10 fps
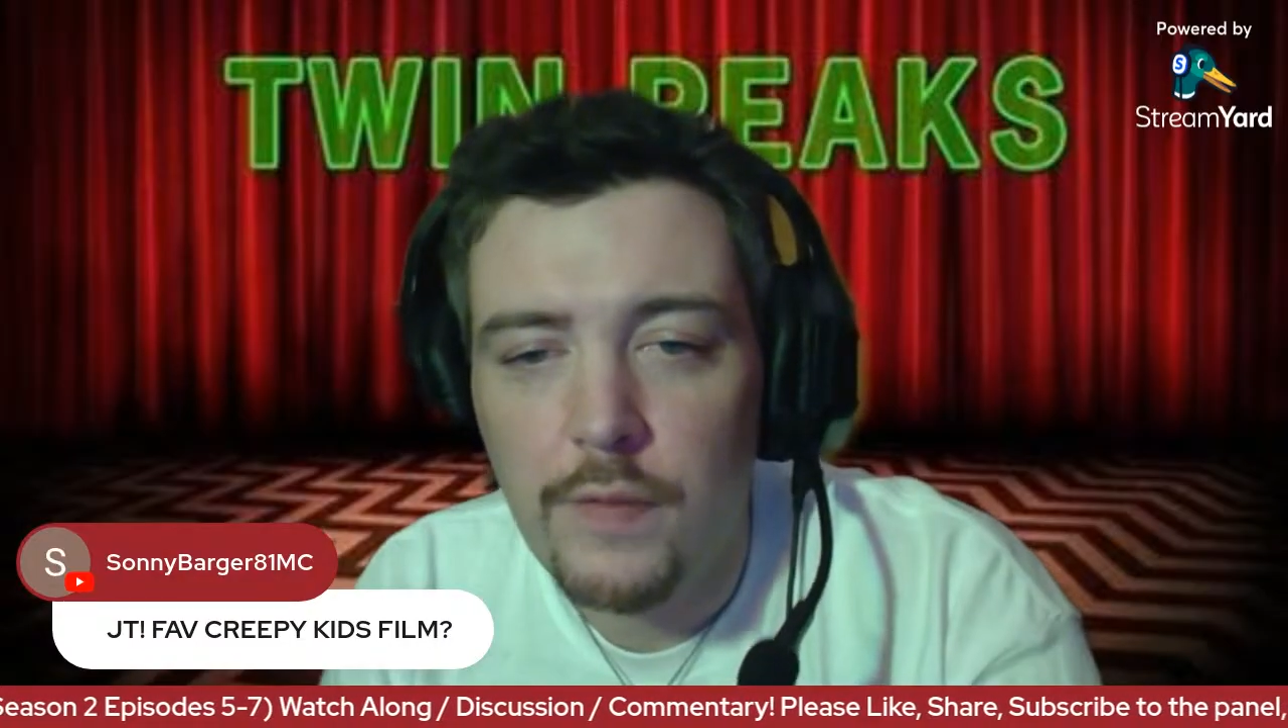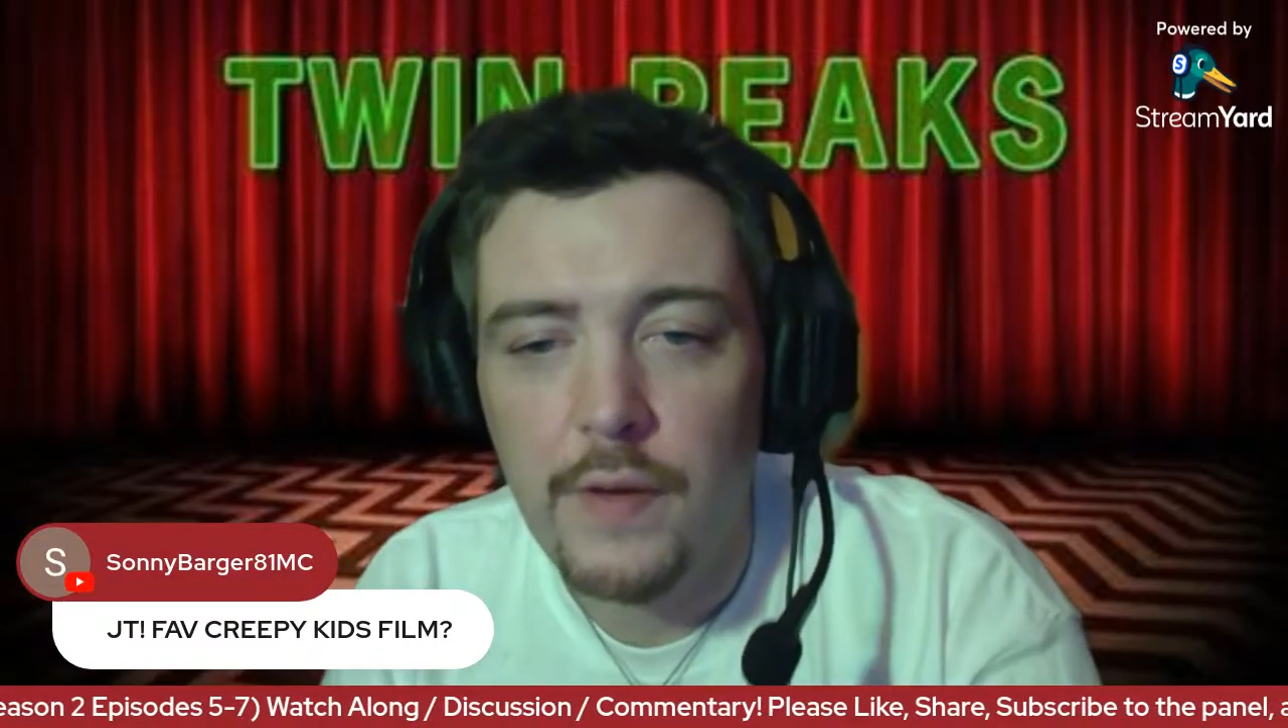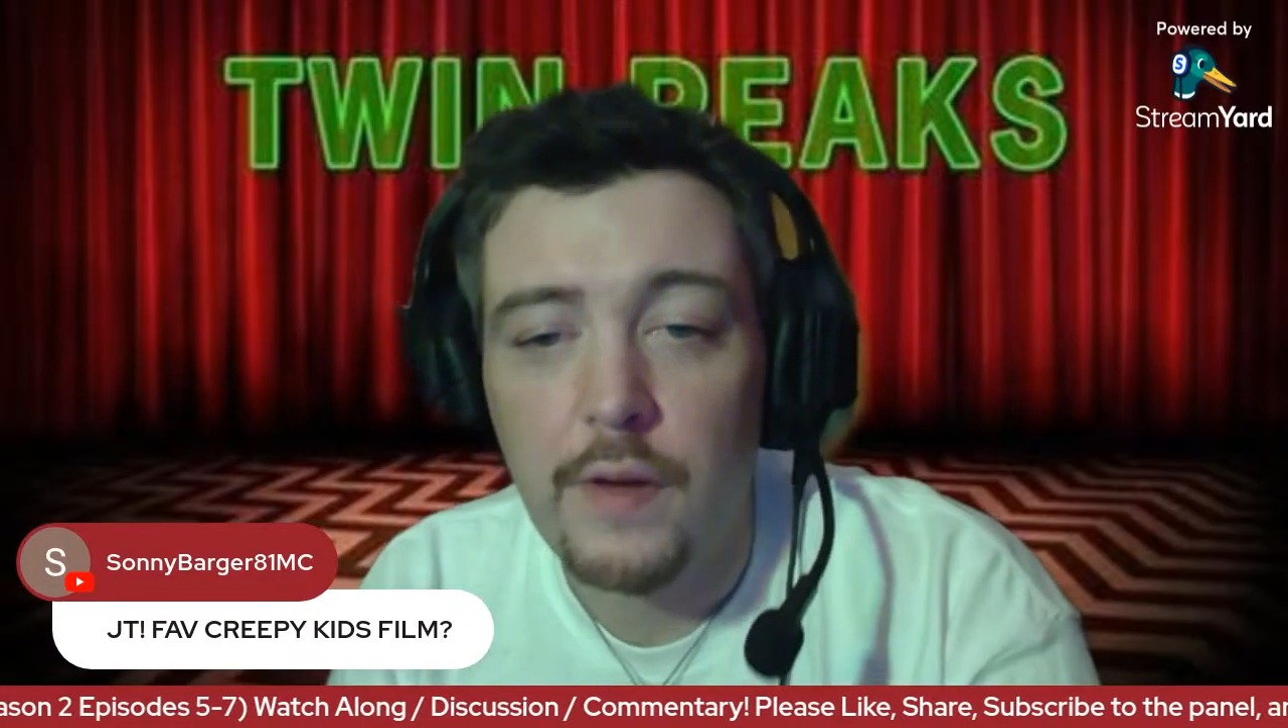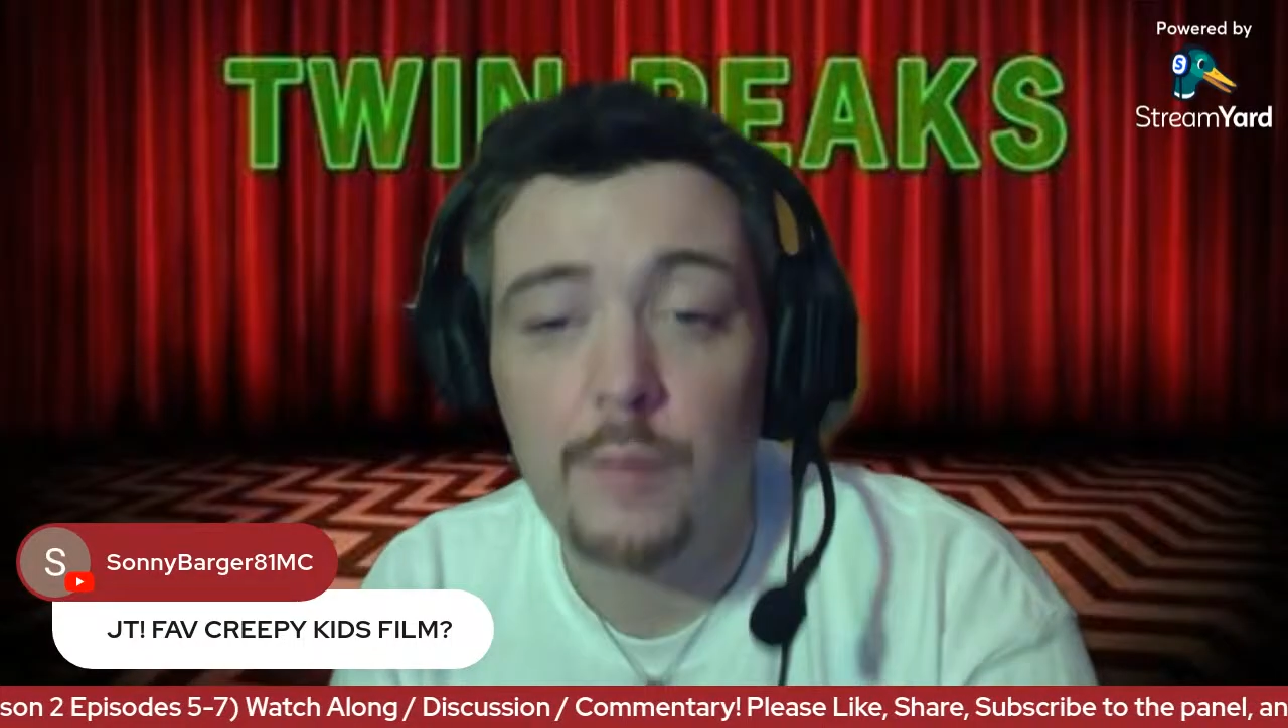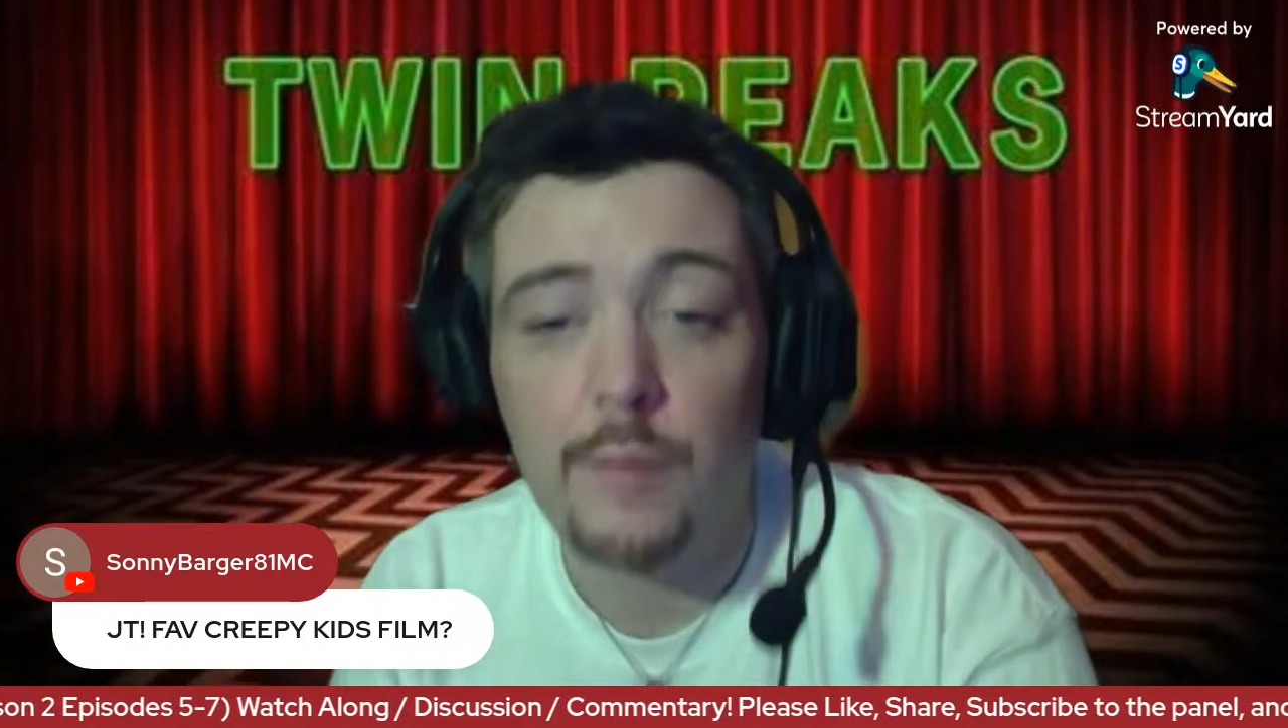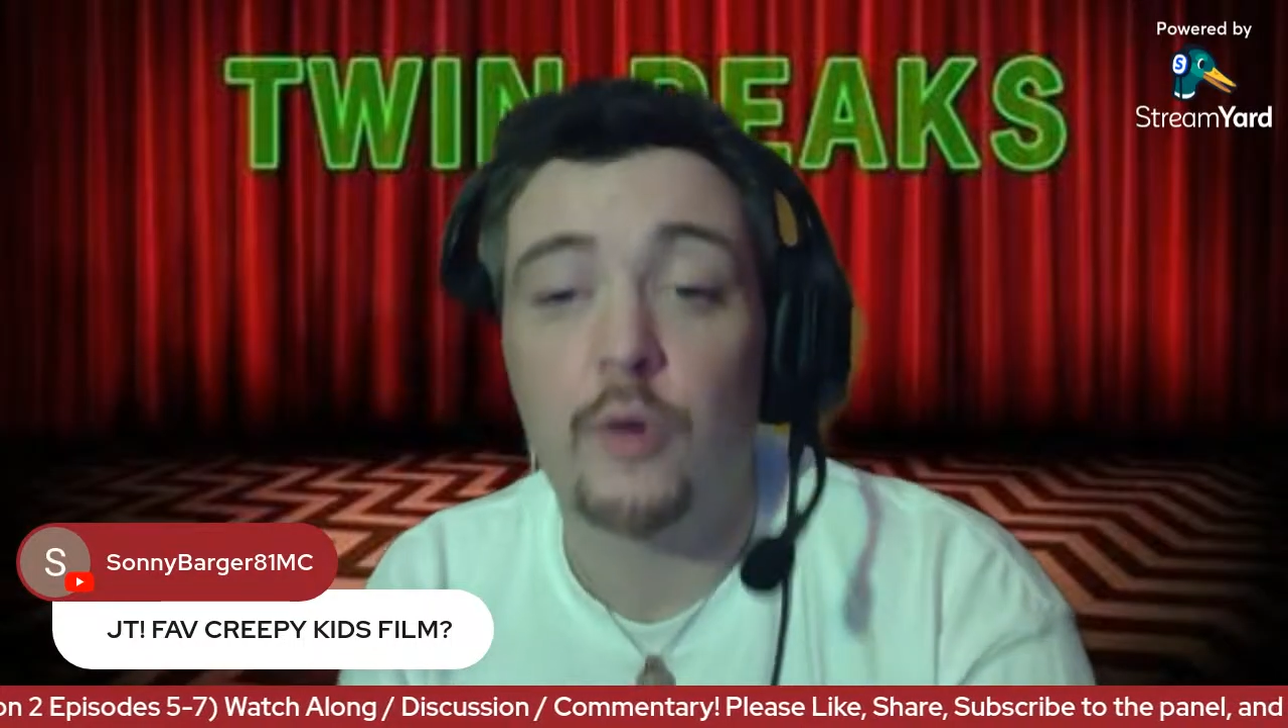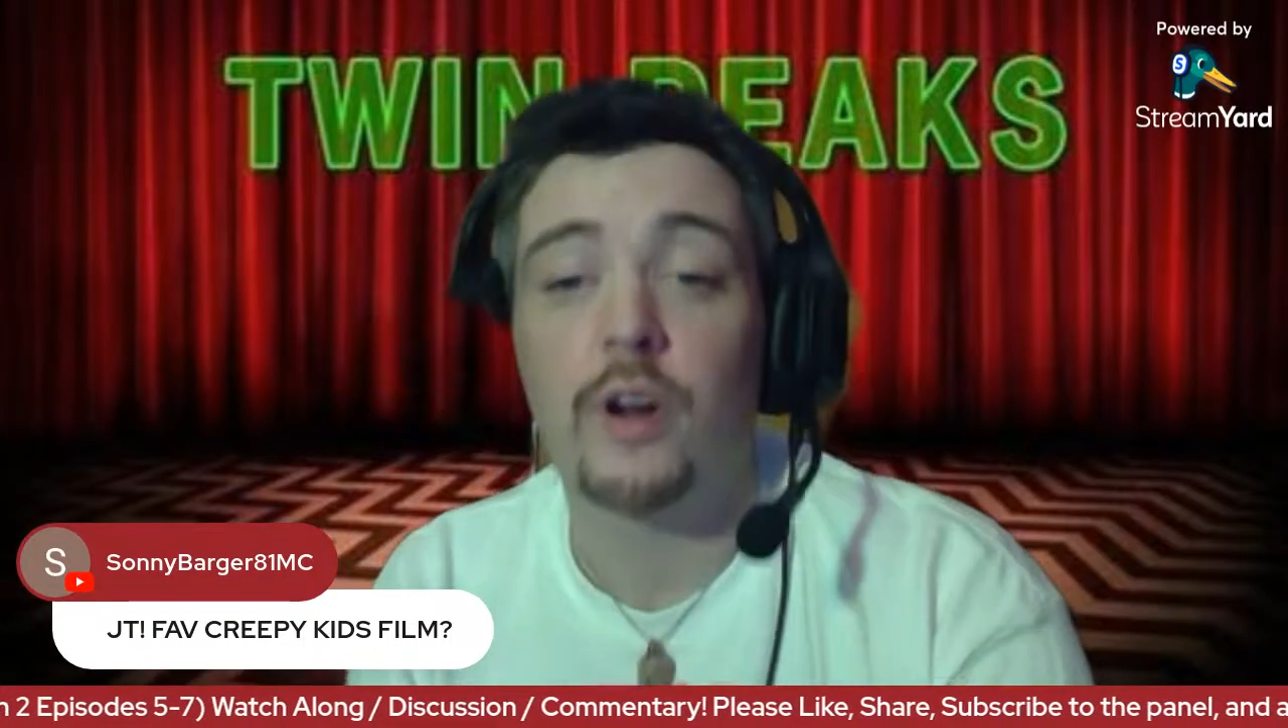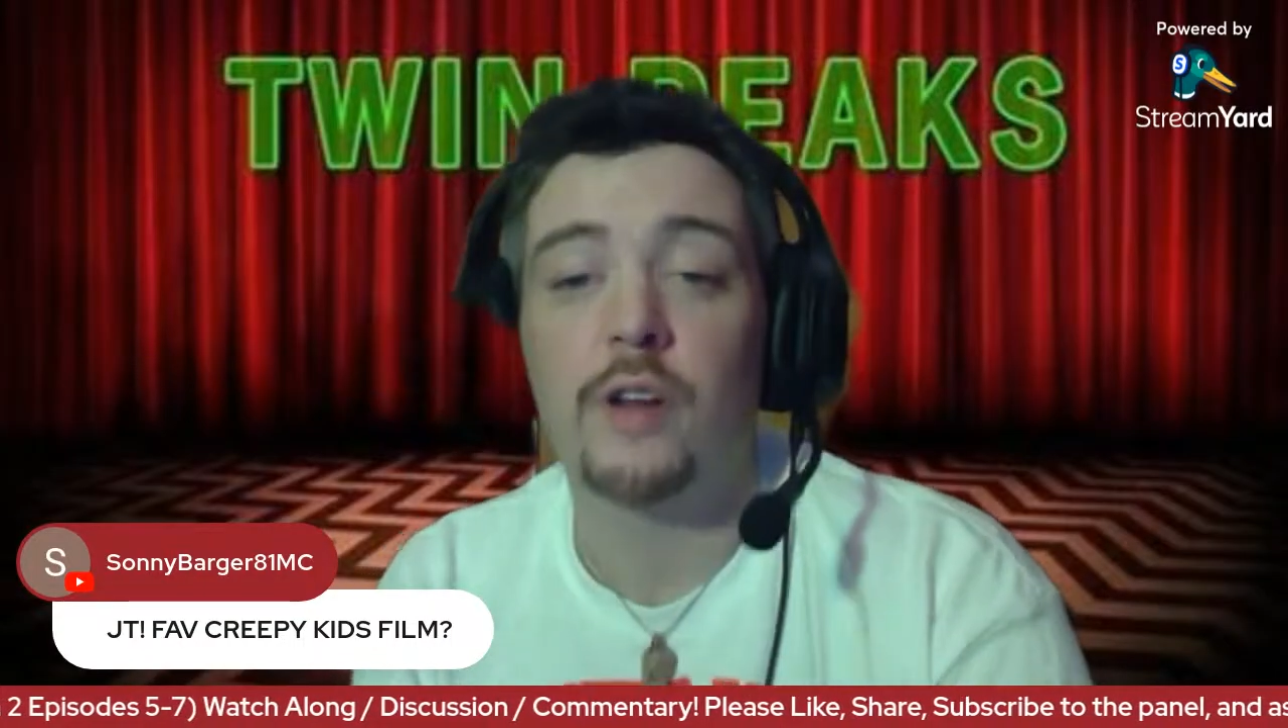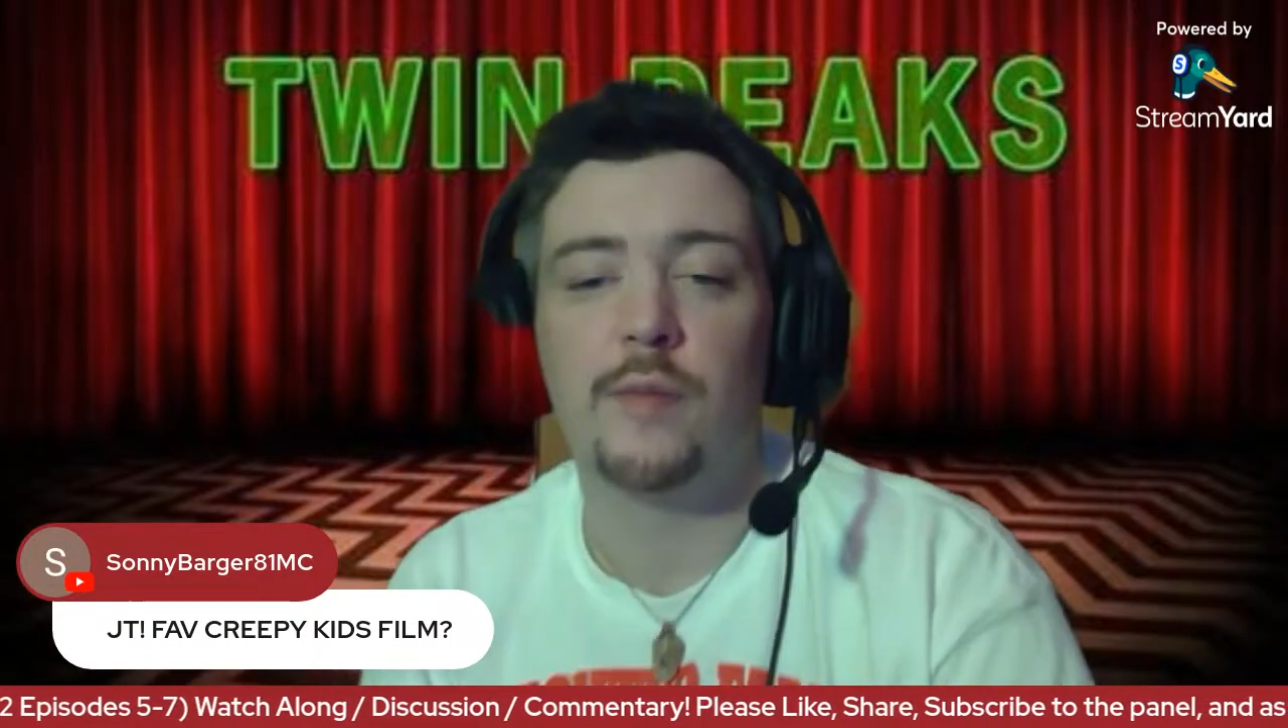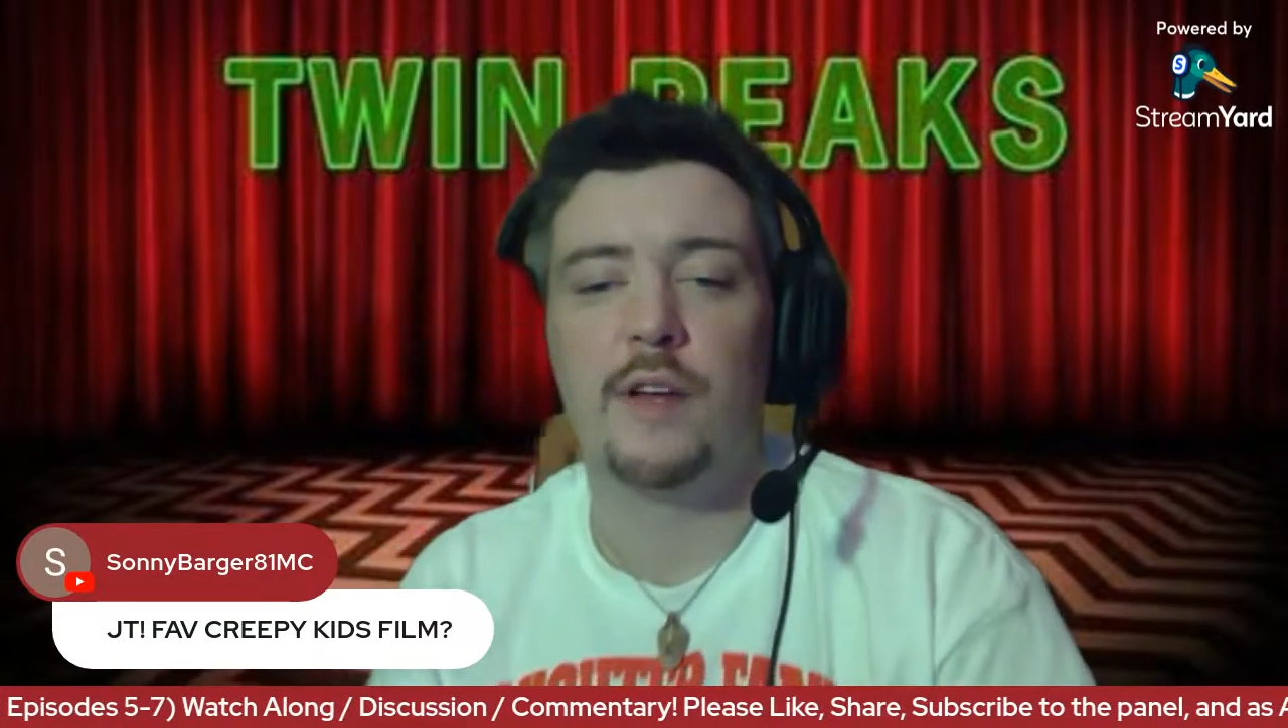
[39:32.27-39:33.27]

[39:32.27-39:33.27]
What is my